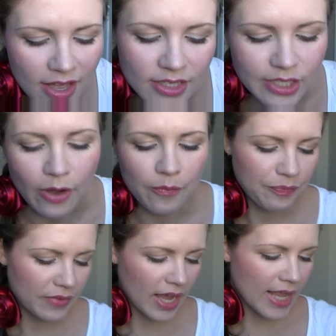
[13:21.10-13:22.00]
So
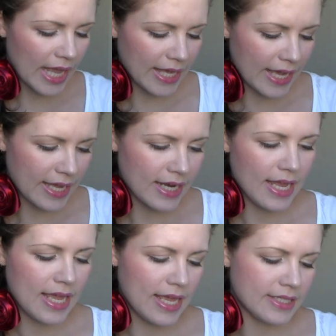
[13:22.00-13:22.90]
I like it.
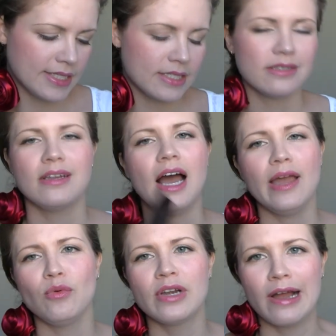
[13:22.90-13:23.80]
It's,
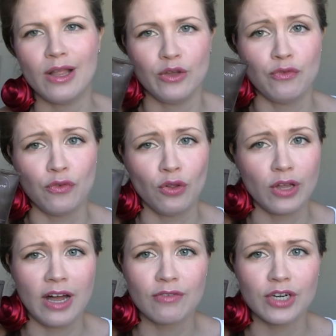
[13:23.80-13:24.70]
I wouldn't call it full
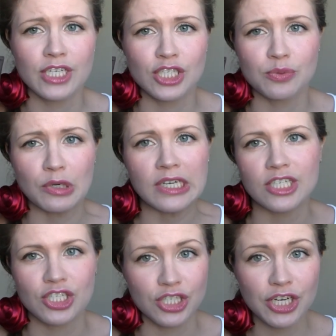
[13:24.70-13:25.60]
coverage. It's pretty
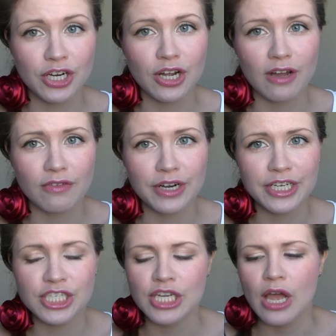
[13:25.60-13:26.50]
sheer
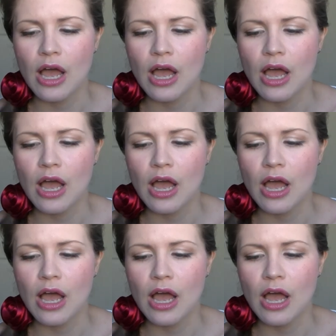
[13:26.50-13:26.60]
coverage.